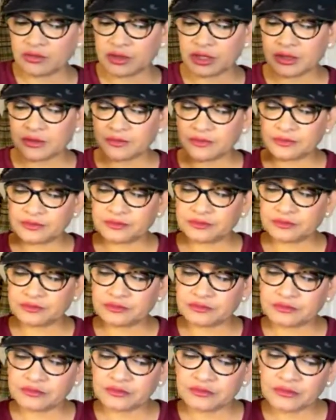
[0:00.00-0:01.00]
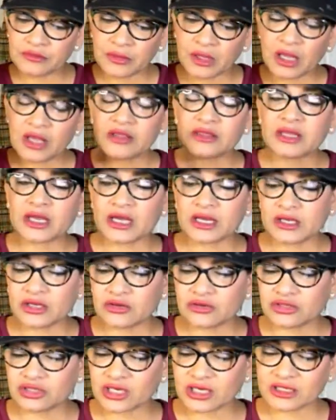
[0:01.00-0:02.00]
bit. Thank
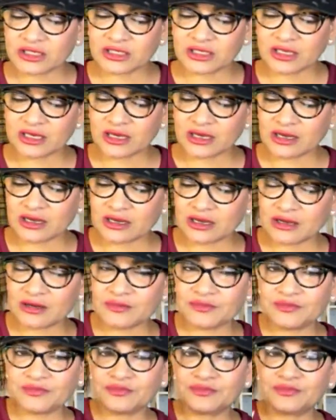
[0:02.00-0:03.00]
you, Jessica.